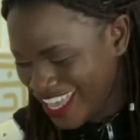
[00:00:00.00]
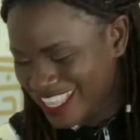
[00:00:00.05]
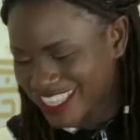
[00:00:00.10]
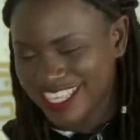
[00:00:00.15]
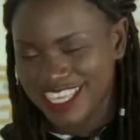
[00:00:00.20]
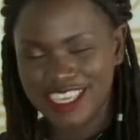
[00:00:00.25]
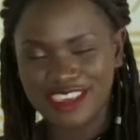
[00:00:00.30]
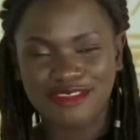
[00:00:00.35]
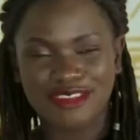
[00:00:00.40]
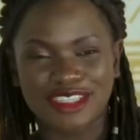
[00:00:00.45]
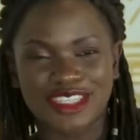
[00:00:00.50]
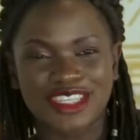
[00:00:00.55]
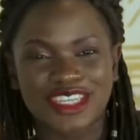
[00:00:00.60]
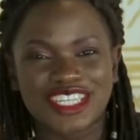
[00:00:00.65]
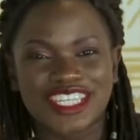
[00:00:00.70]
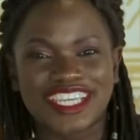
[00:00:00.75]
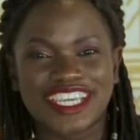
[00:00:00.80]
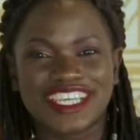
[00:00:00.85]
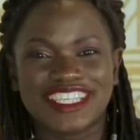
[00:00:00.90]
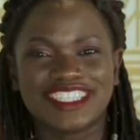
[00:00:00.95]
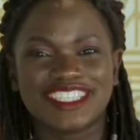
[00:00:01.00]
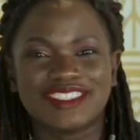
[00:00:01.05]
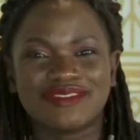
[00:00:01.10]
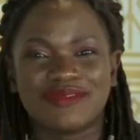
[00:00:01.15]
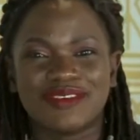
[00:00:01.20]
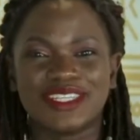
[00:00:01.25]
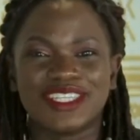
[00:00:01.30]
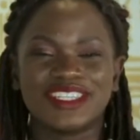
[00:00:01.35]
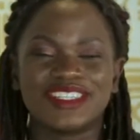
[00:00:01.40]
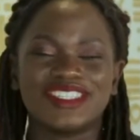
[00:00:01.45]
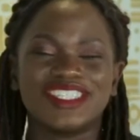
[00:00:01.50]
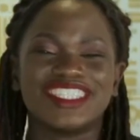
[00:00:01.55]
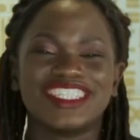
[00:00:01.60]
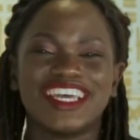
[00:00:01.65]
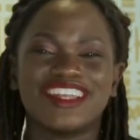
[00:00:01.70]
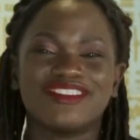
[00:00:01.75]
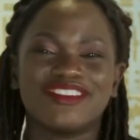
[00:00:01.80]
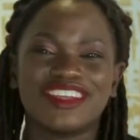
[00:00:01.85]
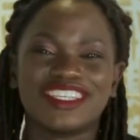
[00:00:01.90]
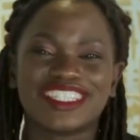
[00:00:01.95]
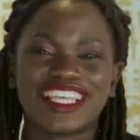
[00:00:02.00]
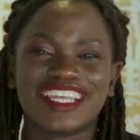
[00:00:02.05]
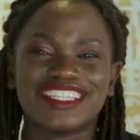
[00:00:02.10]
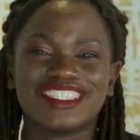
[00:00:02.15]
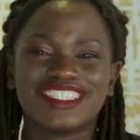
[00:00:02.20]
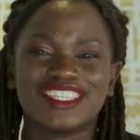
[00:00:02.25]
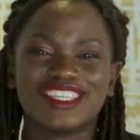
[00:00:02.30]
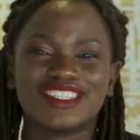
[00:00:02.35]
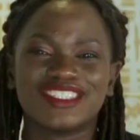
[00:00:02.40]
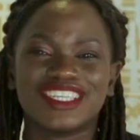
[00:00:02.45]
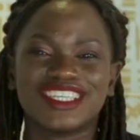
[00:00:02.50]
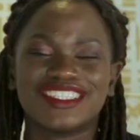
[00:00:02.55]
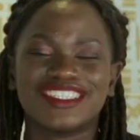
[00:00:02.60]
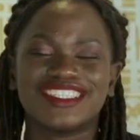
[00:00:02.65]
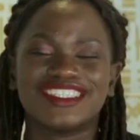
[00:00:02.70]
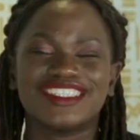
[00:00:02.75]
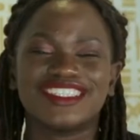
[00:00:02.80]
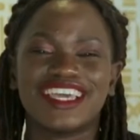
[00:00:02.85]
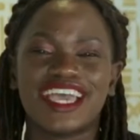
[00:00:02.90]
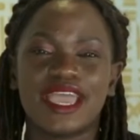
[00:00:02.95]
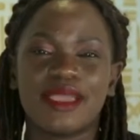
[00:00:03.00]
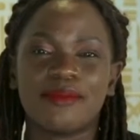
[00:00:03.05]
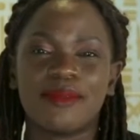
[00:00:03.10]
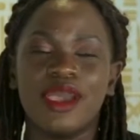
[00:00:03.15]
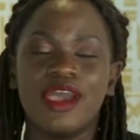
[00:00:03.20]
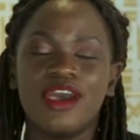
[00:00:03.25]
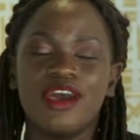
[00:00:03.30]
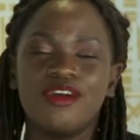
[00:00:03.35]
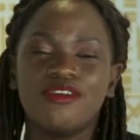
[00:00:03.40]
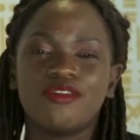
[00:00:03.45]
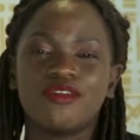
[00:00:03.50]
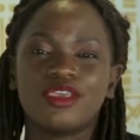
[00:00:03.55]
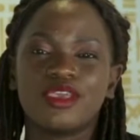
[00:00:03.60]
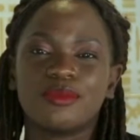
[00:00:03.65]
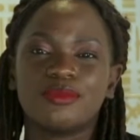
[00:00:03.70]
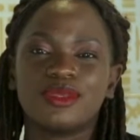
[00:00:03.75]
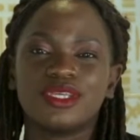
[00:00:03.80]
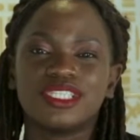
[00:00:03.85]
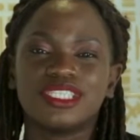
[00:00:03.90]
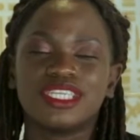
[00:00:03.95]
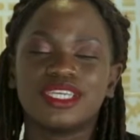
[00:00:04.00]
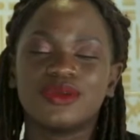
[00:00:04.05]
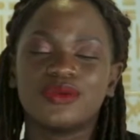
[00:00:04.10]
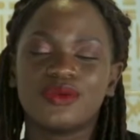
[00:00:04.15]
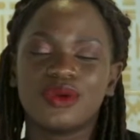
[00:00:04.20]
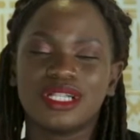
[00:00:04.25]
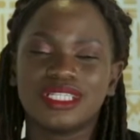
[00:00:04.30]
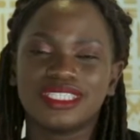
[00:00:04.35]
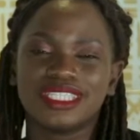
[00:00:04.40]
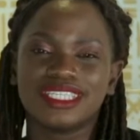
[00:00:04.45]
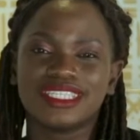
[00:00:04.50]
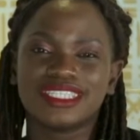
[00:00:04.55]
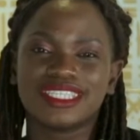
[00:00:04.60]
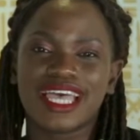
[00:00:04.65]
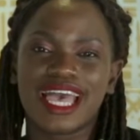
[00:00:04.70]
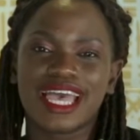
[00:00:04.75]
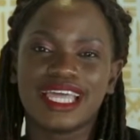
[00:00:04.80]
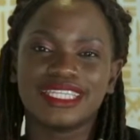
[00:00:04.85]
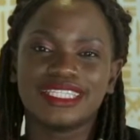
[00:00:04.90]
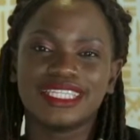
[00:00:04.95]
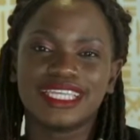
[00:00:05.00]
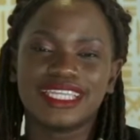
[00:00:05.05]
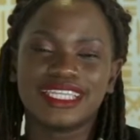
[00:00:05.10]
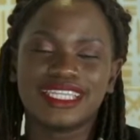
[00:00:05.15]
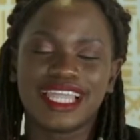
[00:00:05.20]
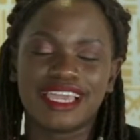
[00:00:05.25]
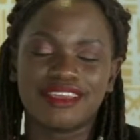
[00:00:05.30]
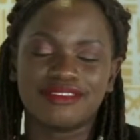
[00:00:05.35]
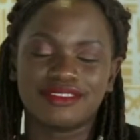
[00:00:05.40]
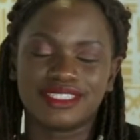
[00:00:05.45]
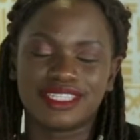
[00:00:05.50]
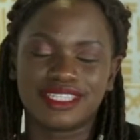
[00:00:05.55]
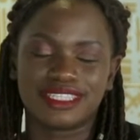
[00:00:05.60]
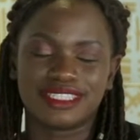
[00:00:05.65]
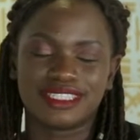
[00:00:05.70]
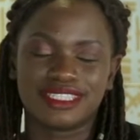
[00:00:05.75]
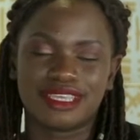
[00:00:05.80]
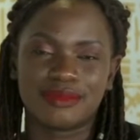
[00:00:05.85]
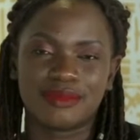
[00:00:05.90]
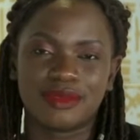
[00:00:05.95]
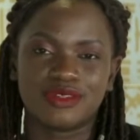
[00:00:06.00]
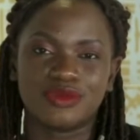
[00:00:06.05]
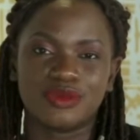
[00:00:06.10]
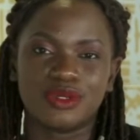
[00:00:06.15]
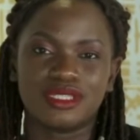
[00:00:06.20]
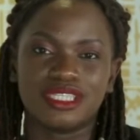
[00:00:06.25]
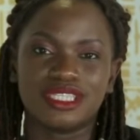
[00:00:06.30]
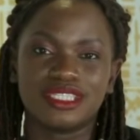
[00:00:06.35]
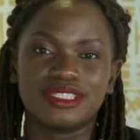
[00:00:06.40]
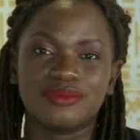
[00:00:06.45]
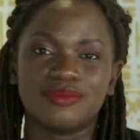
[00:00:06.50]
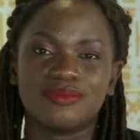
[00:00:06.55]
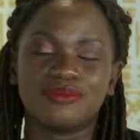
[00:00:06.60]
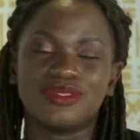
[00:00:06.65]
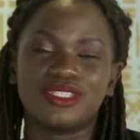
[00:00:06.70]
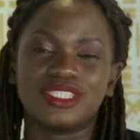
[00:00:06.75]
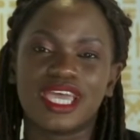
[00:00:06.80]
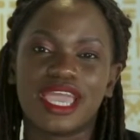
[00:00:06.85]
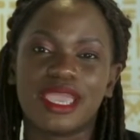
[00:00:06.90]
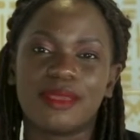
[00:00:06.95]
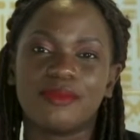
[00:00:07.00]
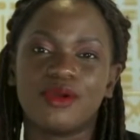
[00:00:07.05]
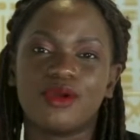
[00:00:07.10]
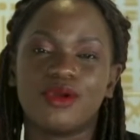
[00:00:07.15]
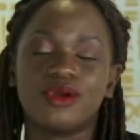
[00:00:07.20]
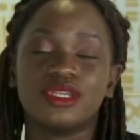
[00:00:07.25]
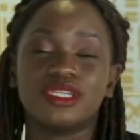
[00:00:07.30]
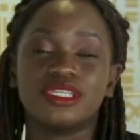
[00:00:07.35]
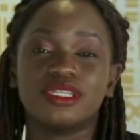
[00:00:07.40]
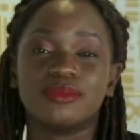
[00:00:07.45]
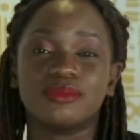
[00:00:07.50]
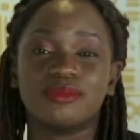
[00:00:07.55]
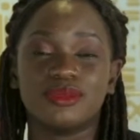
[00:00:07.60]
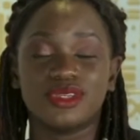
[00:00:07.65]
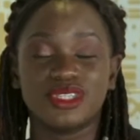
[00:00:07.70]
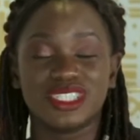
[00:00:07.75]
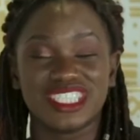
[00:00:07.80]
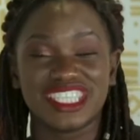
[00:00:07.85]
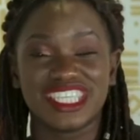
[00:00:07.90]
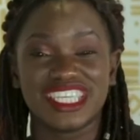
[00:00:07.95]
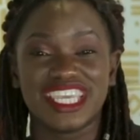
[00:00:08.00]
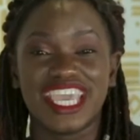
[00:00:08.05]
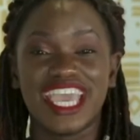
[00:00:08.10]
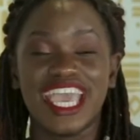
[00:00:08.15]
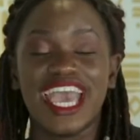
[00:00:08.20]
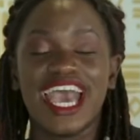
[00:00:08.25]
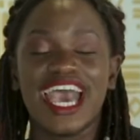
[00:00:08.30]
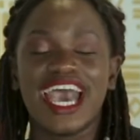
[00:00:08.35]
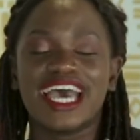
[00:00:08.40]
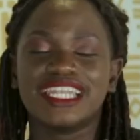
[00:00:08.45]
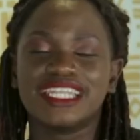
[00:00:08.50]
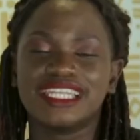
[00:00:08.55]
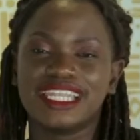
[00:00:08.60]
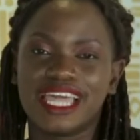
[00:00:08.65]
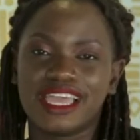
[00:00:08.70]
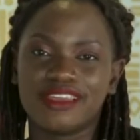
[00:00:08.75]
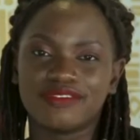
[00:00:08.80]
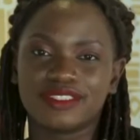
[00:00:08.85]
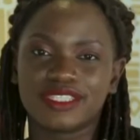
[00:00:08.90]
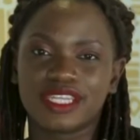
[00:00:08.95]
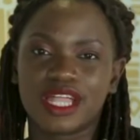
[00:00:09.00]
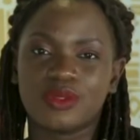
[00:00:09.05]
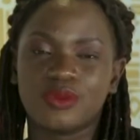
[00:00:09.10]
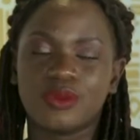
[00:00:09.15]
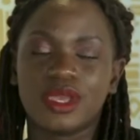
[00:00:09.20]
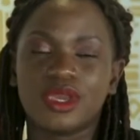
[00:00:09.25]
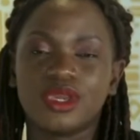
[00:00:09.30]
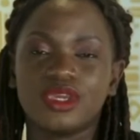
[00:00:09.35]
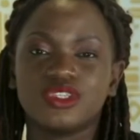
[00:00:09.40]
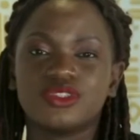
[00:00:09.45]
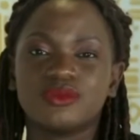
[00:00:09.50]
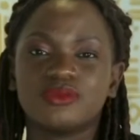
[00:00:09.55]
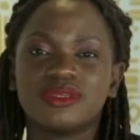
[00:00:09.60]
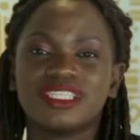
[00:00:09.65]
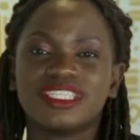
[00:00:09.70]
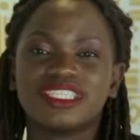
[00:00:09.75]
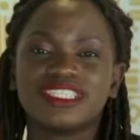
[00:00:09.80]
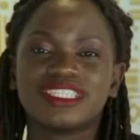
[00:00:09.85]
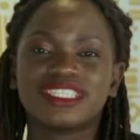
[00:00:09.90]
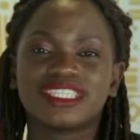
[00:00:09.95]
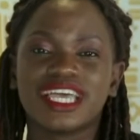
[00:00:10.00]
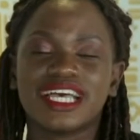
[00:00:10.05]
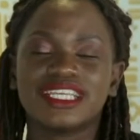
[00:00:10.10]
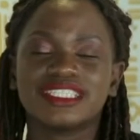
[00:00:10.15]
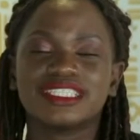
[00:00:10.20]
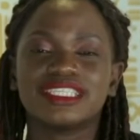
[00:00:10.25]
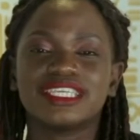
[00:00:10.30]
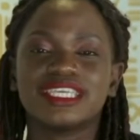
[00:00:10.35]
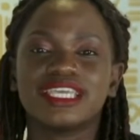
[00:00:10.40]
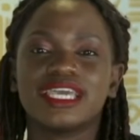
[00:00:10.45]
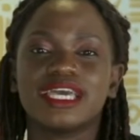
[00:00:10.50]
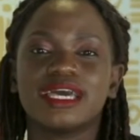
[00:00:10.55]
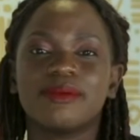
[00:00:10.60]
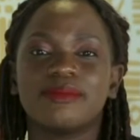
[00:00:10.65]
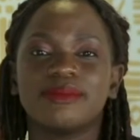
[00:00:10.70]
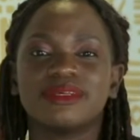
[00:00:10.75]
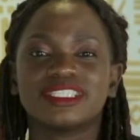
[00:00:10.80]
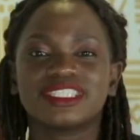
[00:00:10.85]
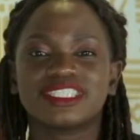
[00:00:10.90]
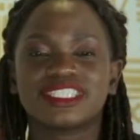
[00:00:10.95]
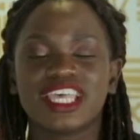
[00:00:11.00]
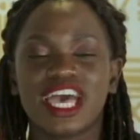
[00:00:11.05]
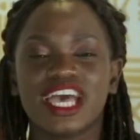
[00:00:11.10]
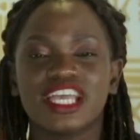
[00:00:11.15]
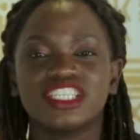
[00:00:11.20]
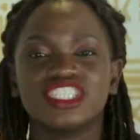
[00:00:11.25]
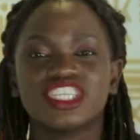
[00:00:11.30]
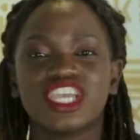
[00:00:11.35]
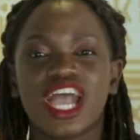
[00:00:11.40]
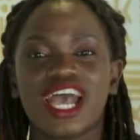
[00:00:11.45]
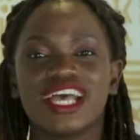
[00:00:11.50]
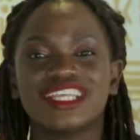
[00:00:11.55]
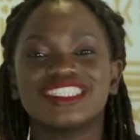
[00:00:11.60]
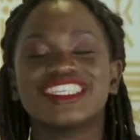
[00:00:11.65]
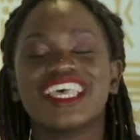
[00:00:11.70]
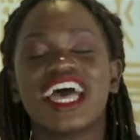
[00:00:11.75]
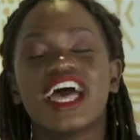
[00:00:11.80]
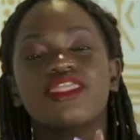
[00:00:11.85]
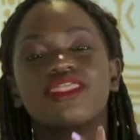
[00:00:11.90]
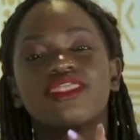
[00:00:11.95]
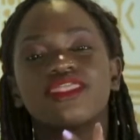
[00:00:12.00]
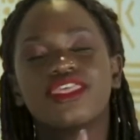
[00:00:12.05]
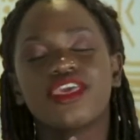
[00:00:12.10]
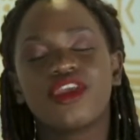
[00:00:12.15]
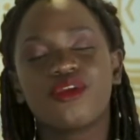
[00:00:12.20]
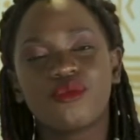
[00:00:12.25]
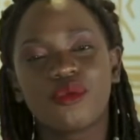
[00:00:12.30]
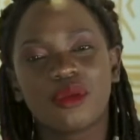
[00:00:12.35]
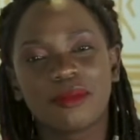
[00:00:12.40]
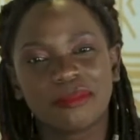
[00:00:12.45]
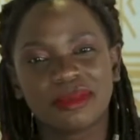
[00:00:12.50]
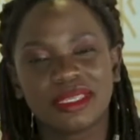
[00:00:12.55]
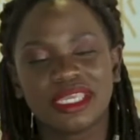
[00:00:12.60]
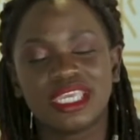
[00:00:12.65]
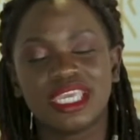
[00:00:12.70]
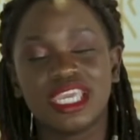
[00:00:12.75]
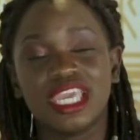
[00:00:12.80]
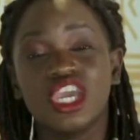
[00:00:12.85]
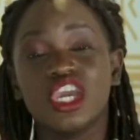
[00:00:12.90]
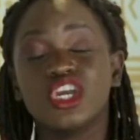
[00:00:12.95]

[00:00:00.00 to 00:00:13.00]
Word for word: And thank you for joining us this morning on Sunrise at you just in time for your beauty, wellness, and lifestyle segment. Well, this time on beauty and lifestyle, we're going to be discussing massage as a therapy.